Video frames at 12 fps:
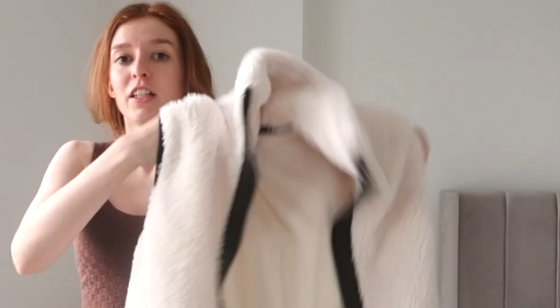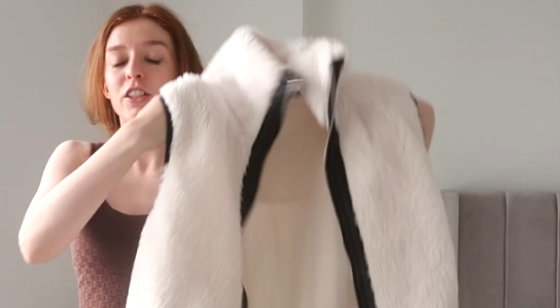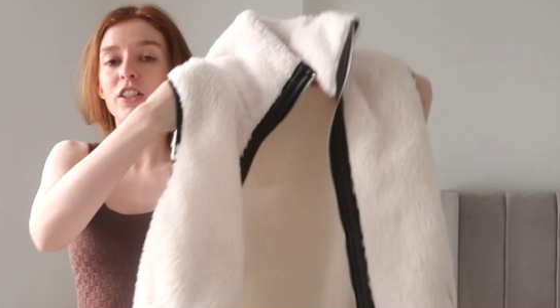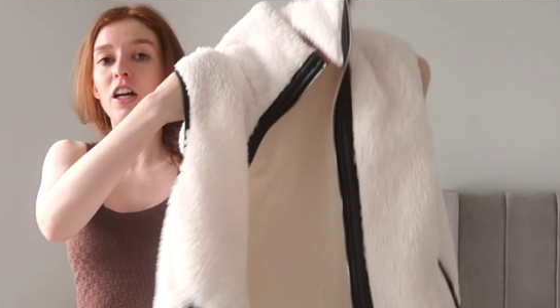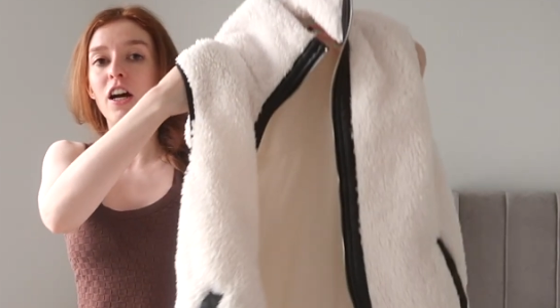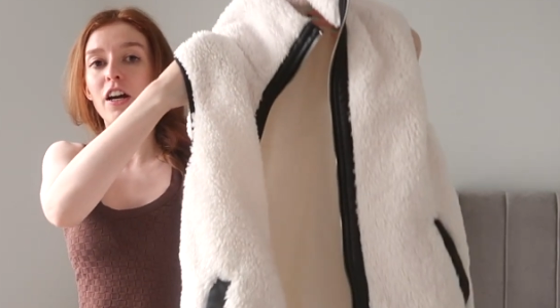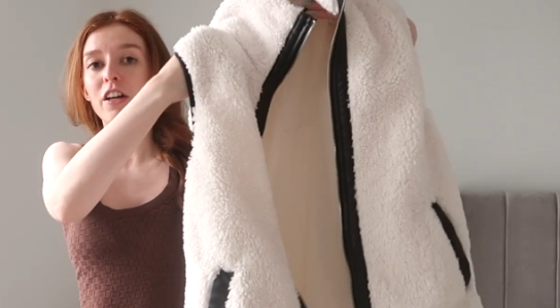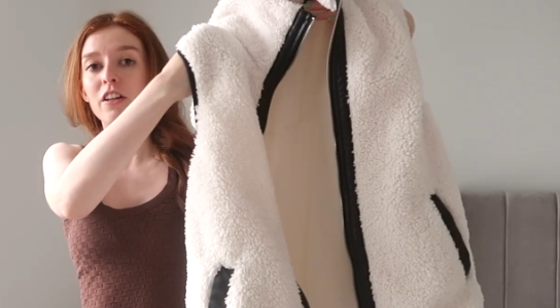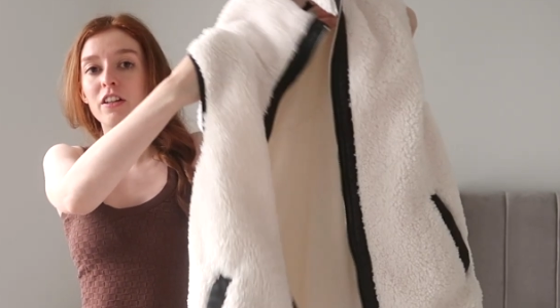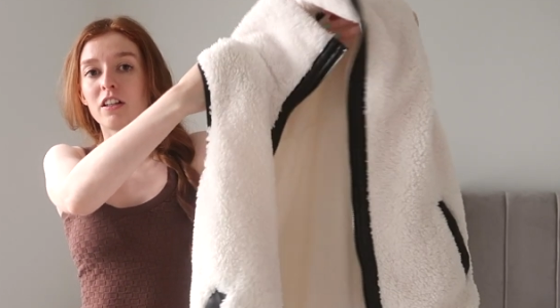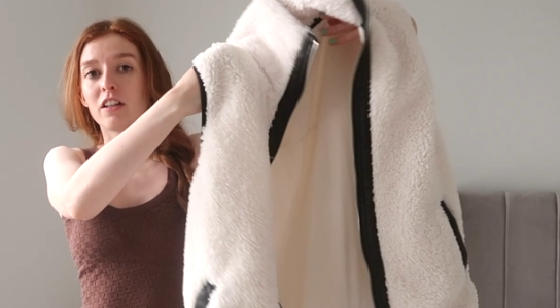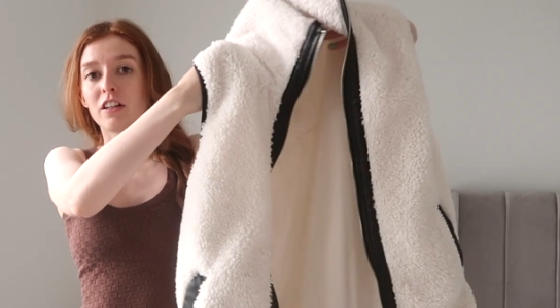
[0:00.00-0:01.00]

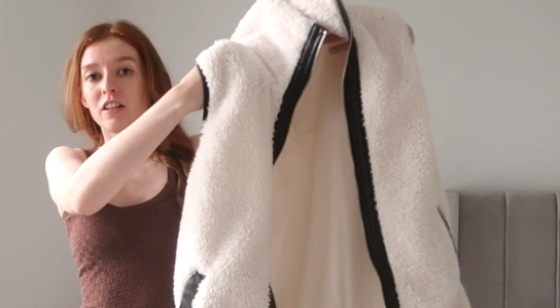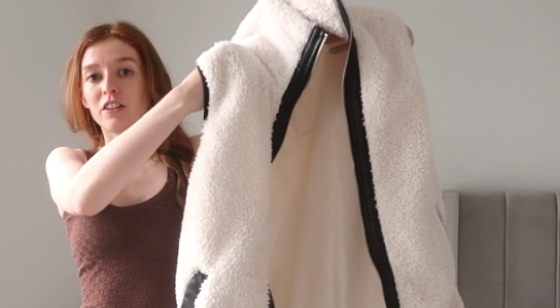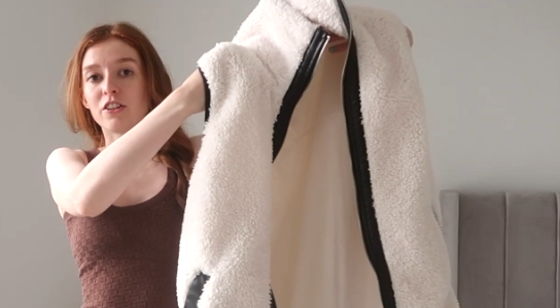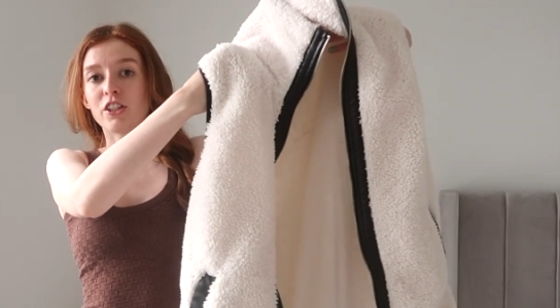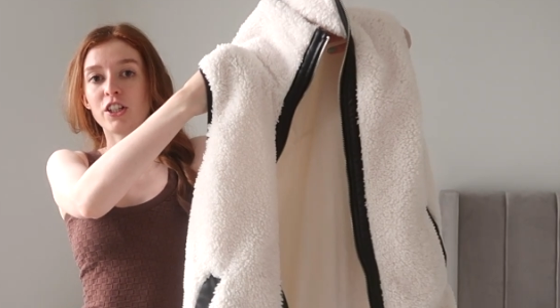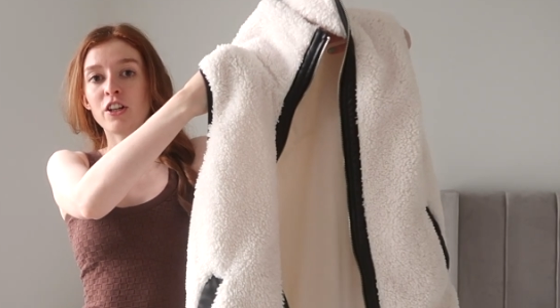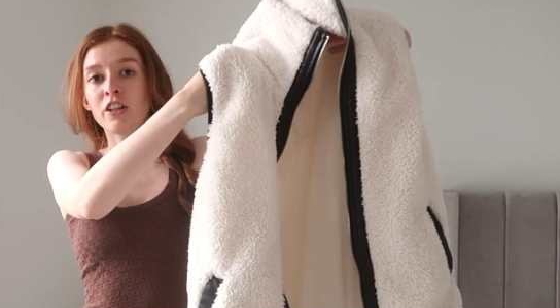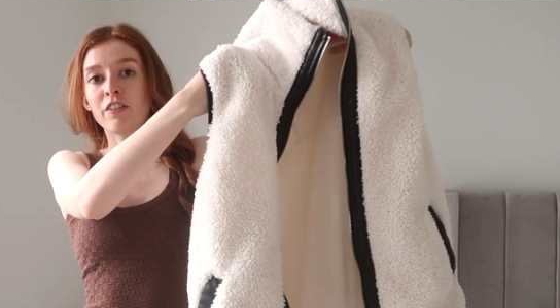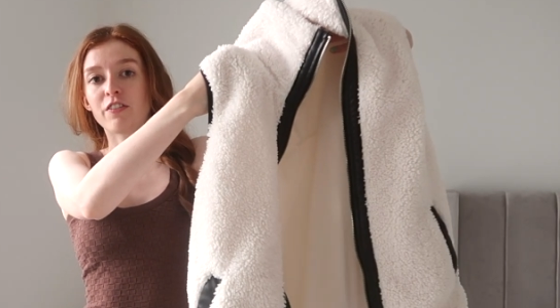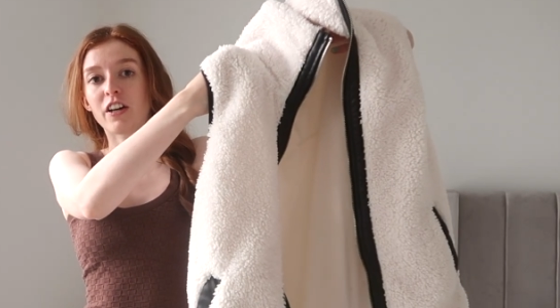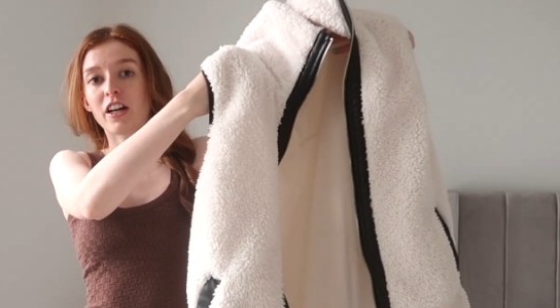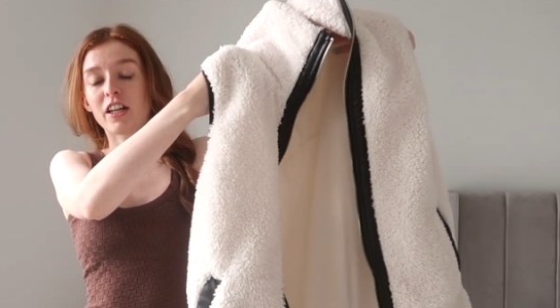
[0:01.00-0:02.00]
So the
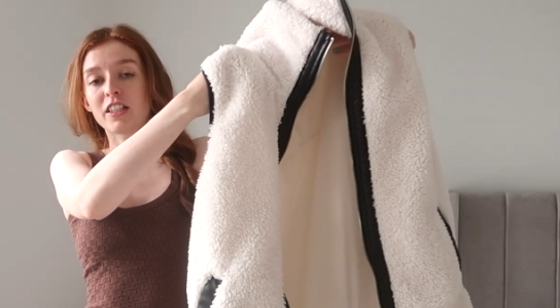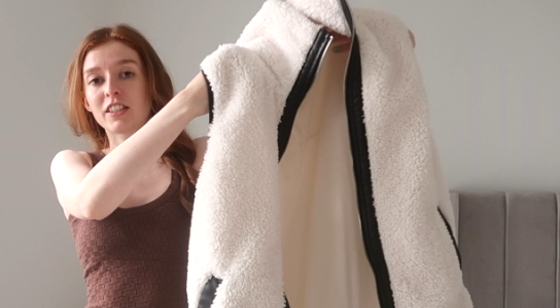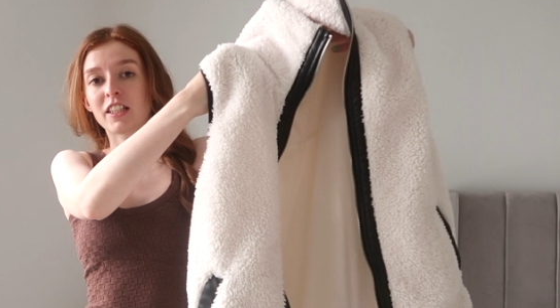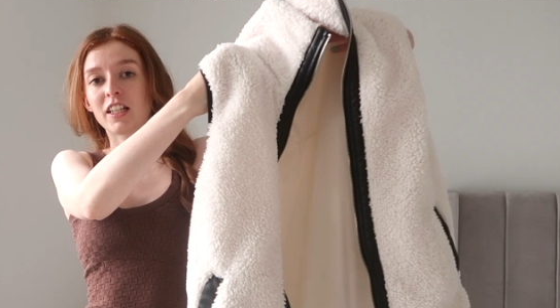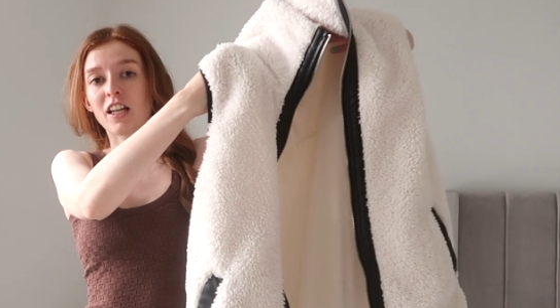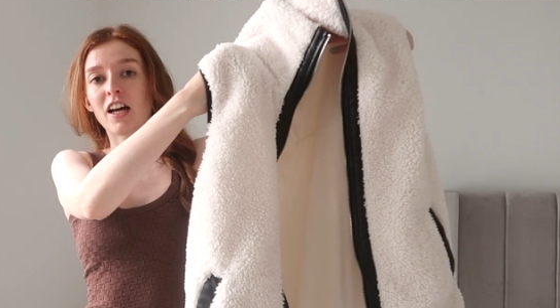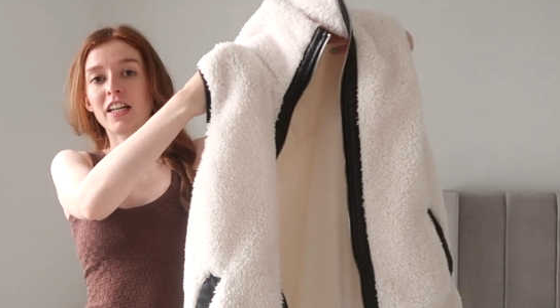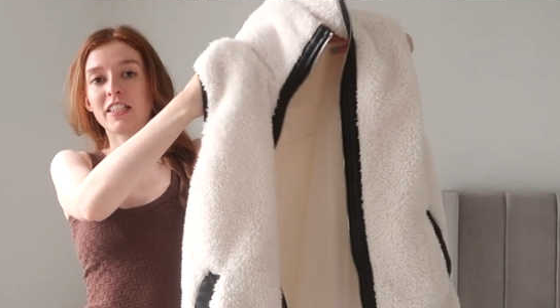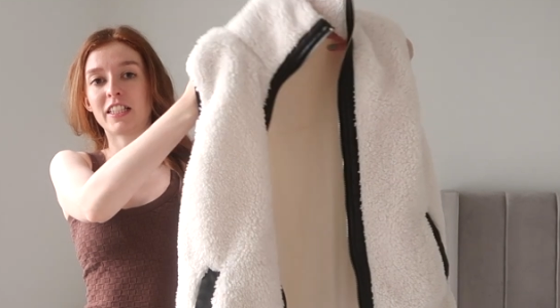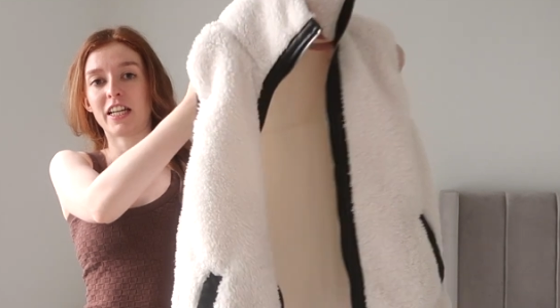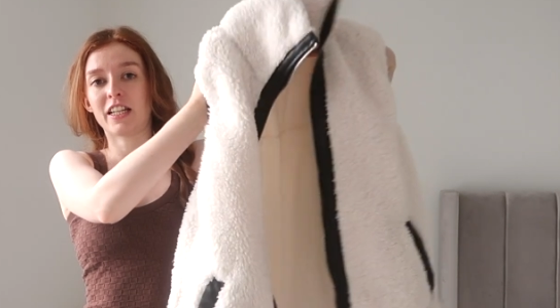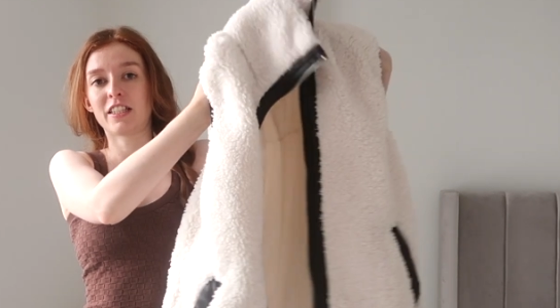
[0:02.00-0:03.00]
universe
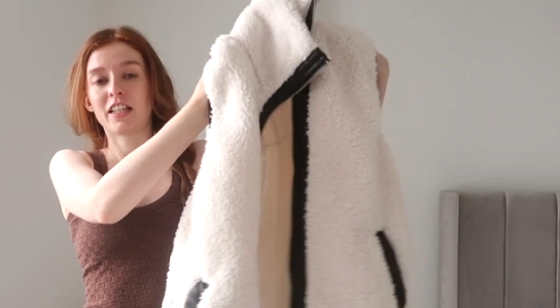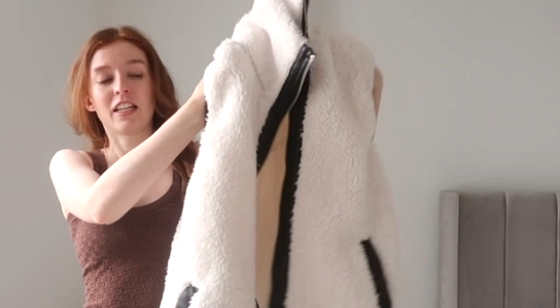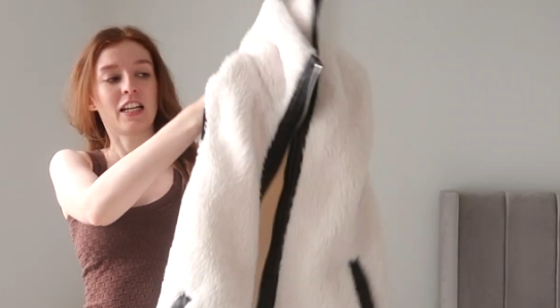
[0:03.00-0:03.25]
collided.